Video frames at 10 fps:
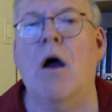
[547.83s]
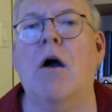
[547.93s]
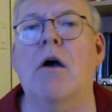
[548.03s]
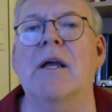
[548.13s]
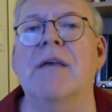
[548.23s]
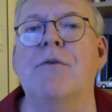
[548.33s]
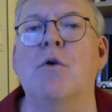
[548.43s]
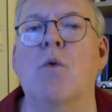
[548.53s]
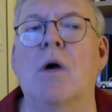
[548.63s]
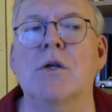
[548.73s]
or if
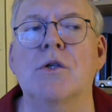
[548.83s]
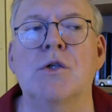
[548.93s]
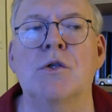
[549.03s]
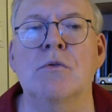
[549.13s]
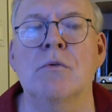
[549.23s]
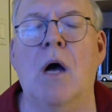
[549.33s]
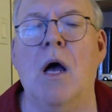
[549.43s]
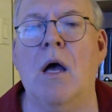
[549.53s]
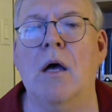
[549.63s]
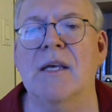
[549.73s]
you want to
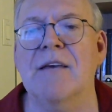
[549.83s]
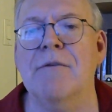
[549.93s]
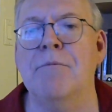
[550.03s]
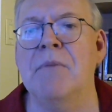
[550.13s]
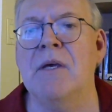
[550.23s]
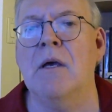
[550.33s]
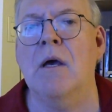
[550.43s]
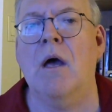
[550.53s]
give me